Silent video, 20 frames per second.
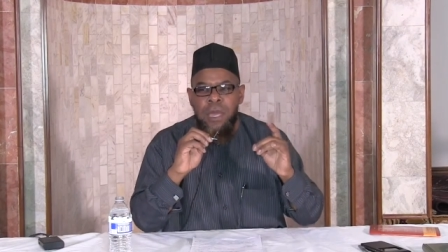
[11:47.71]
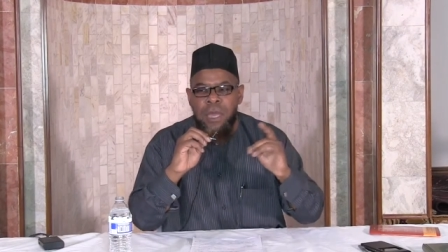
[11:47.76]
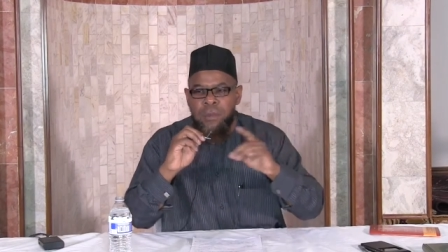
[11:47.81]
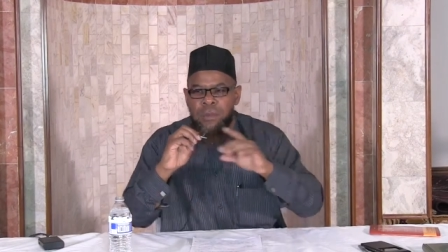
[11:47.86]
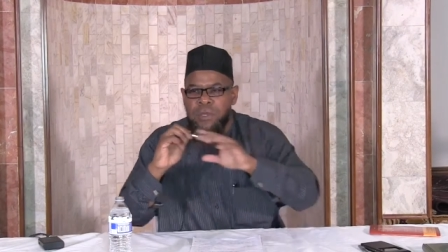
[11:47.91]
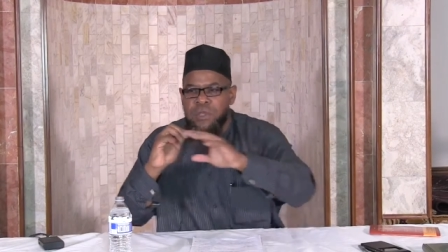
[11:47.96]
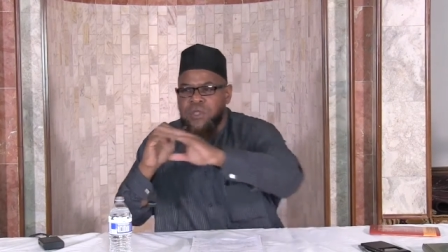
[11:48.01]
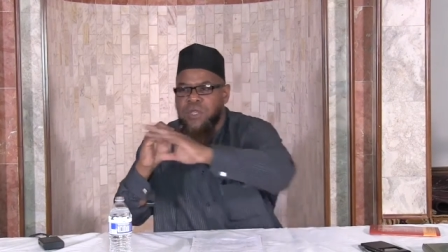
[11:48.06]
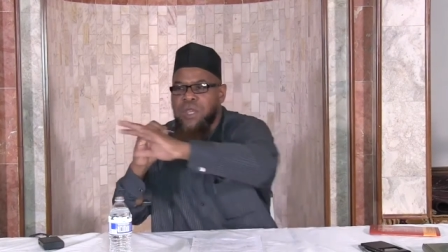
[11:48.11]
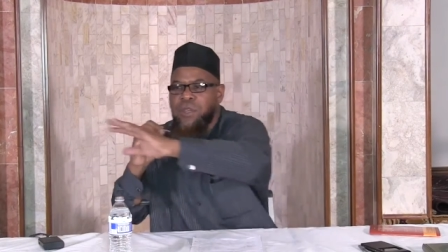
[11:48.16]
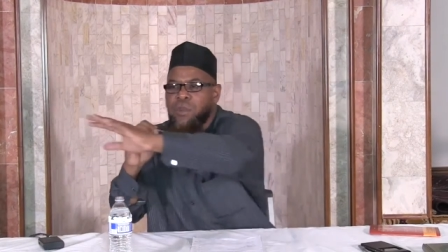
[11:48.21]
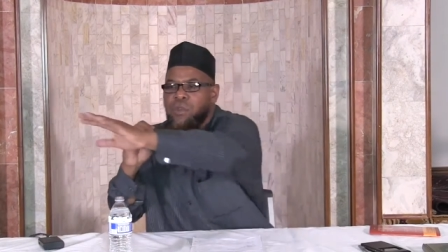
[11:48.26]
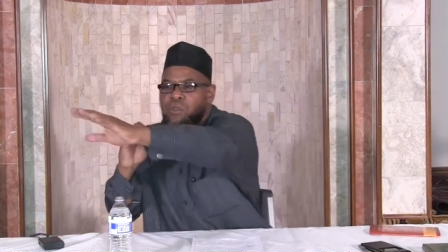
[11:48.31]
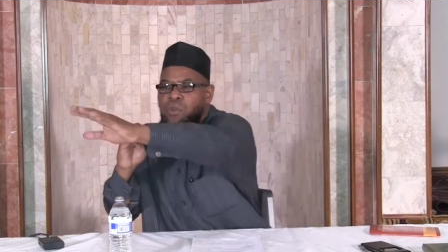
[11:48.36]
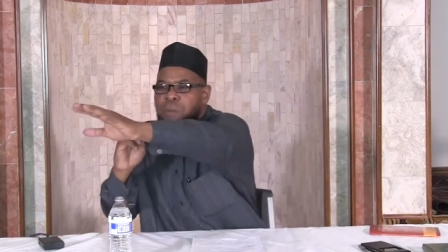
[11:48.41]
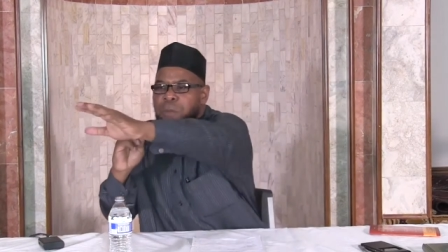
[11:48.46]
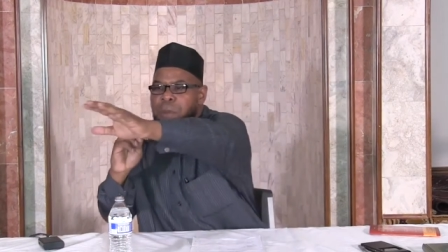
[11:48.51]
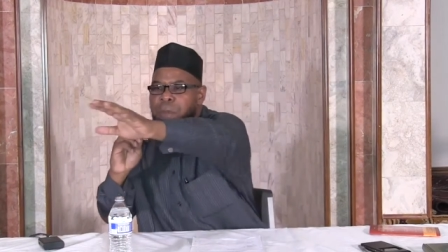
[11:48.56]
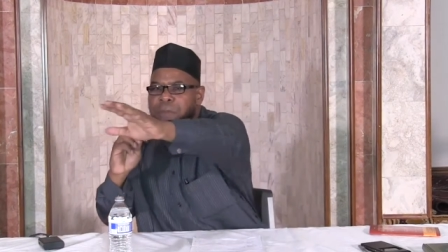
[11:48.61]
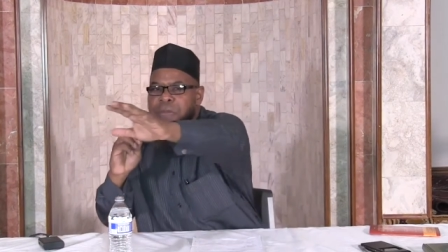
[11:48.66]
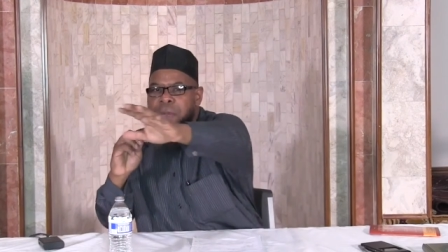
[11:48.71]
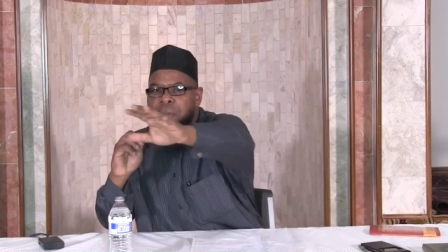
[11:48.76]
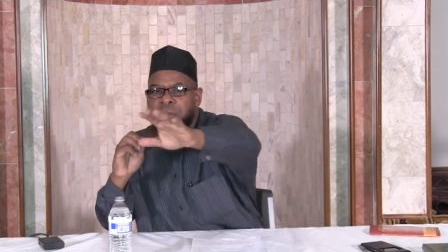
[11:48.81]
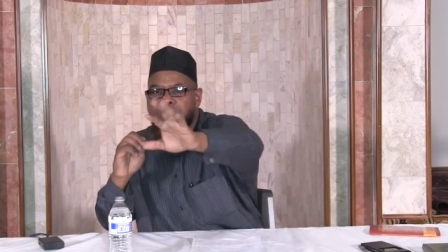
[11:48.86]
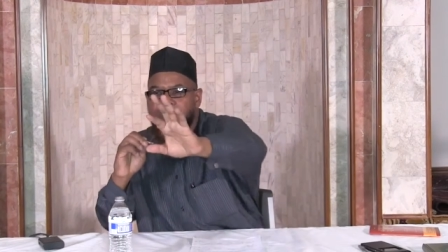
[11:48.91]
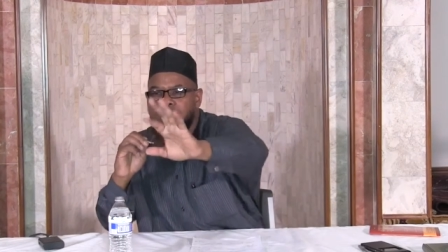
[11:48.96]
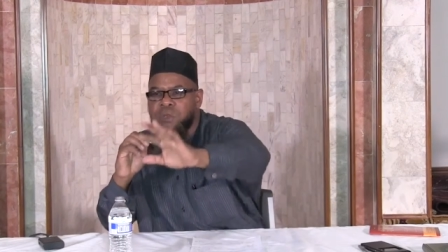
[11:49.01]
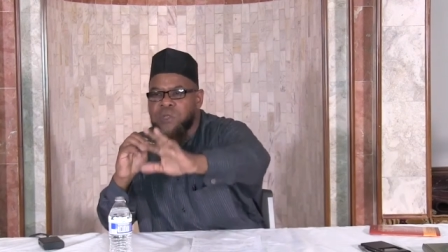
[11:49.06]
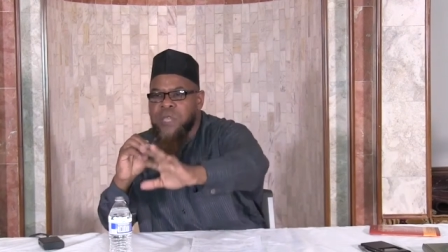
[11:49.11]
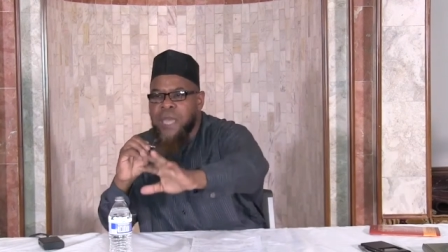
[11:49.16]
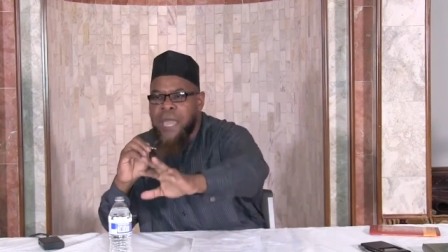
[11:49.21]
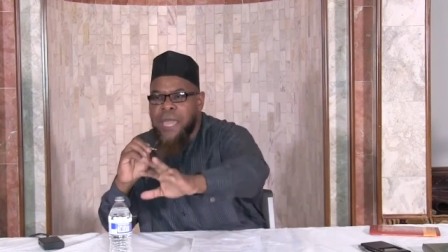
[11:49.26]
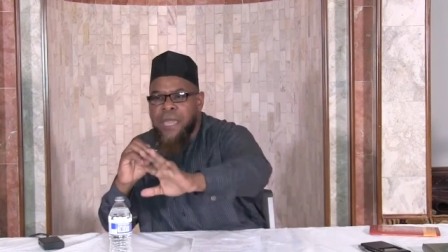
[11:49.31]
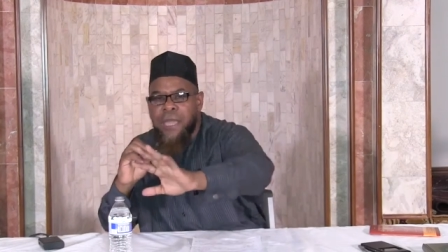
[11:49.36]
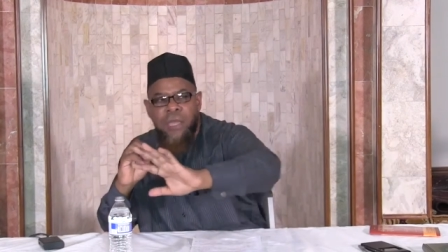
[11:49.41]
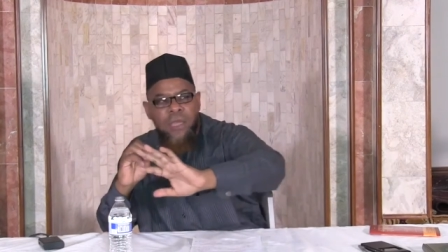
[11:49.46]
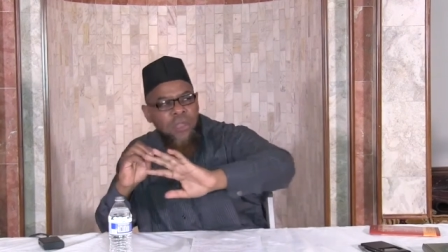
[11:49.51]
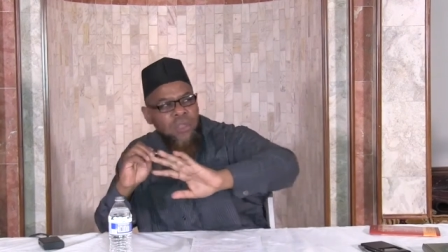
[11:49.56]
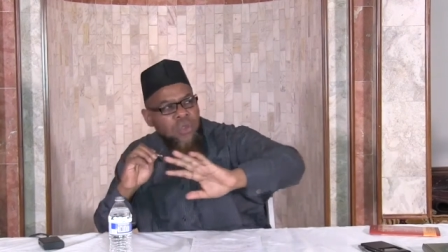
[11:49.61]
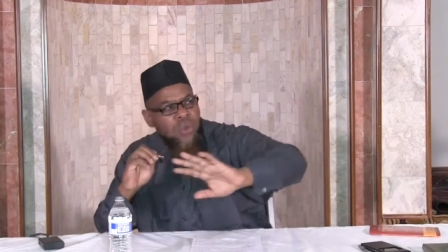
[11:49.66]
He would send a group of people and
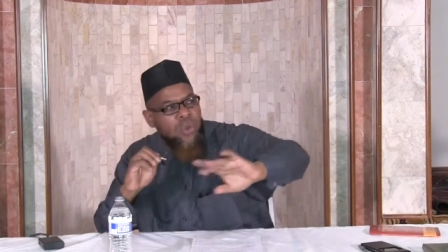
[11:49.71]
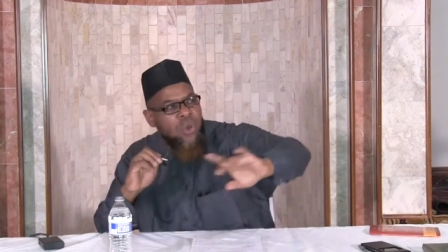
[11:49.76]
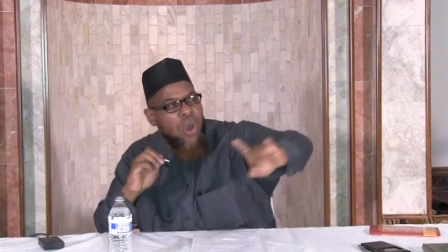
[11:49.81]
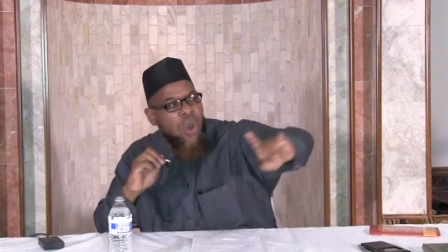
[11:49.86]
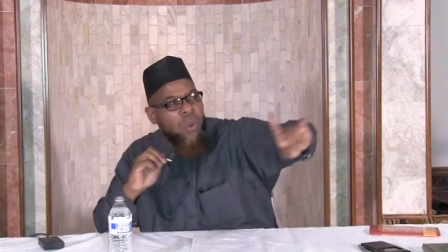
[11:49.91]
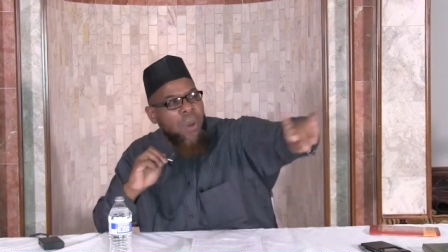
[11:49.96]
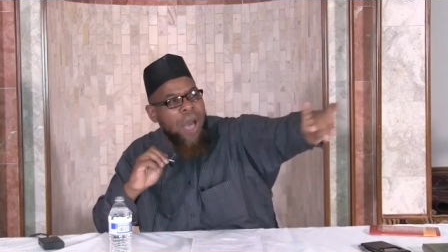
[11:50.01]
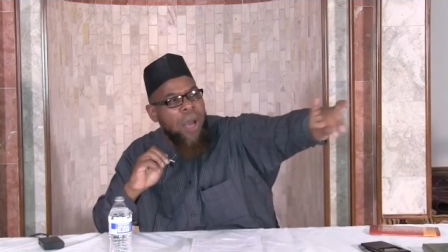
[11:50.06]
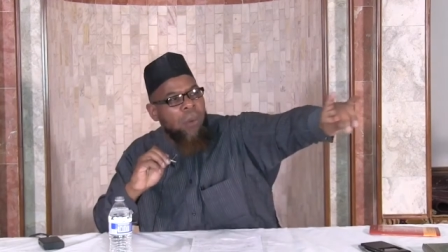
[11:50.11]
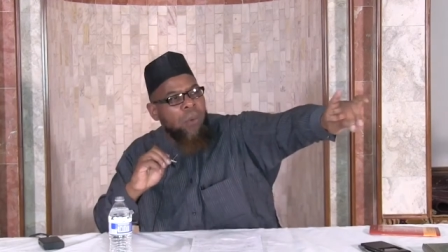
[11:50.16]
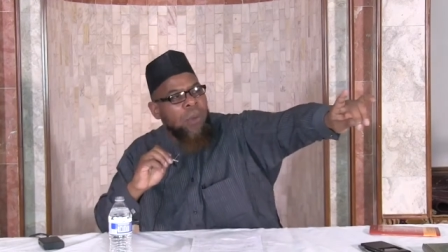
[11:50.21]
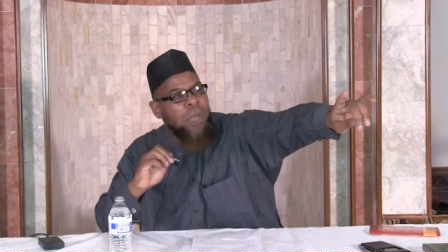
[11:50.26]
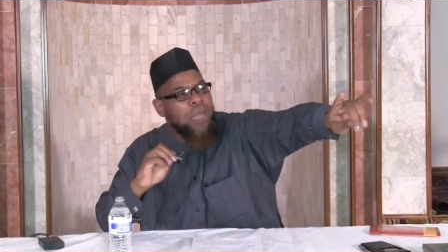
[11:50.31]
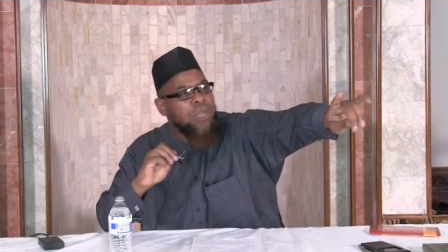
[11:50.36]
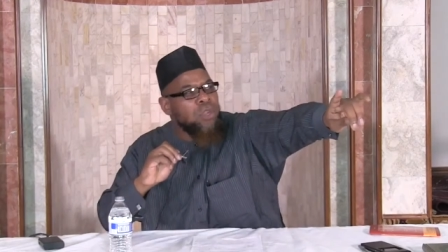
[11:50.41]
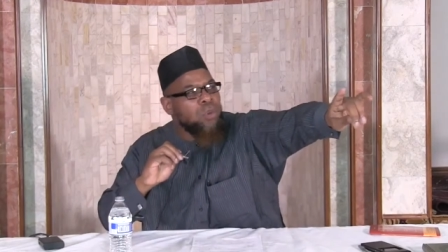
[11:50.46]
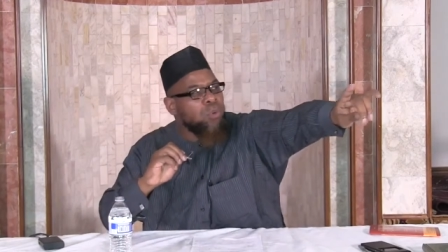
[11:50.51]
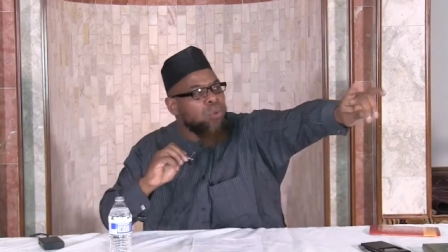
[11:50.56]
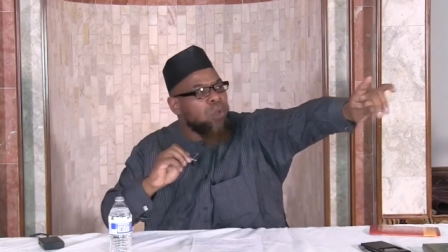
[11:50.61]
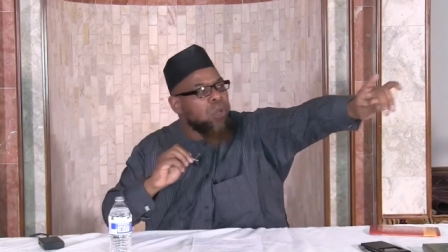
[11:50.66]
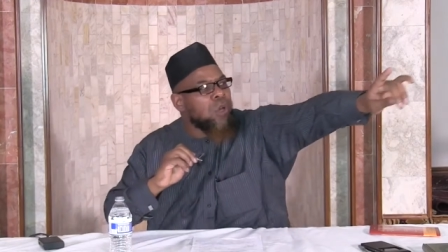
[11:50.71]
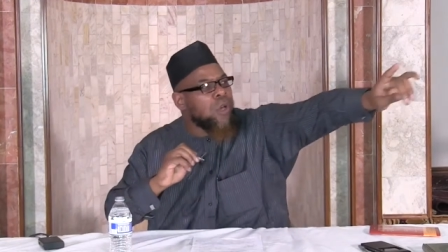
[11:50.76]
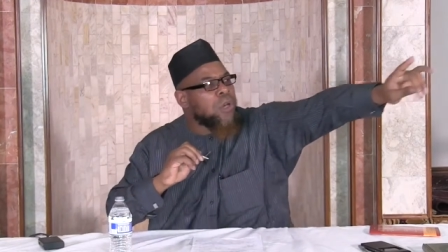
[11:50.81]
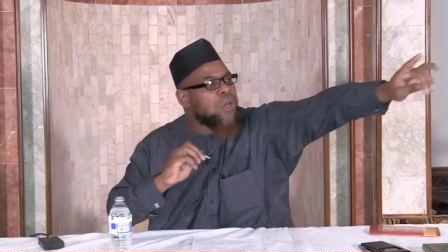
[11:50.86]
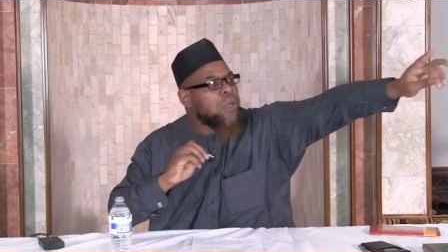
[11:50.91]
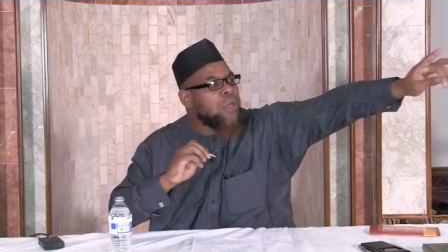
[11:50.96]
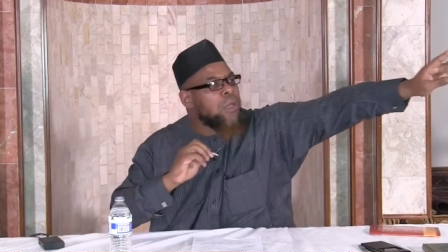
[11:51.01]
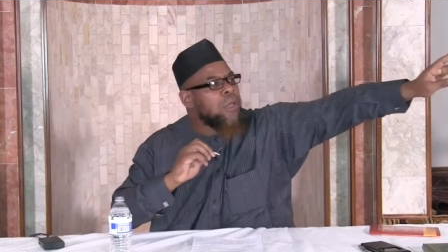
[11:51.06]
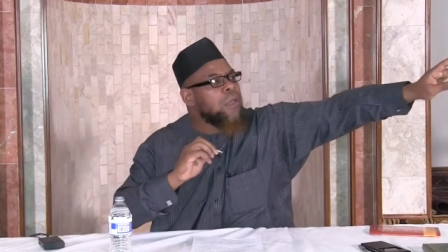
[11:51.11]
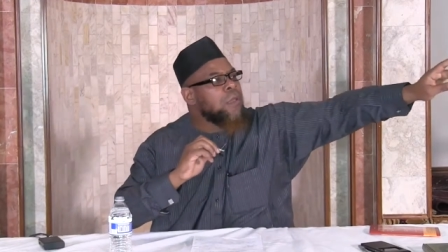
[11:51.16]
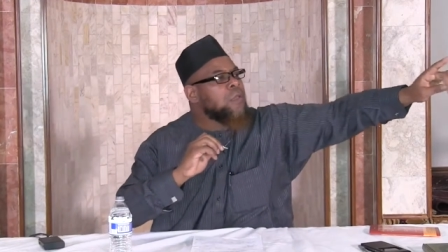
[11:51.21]
say, You go out and you look,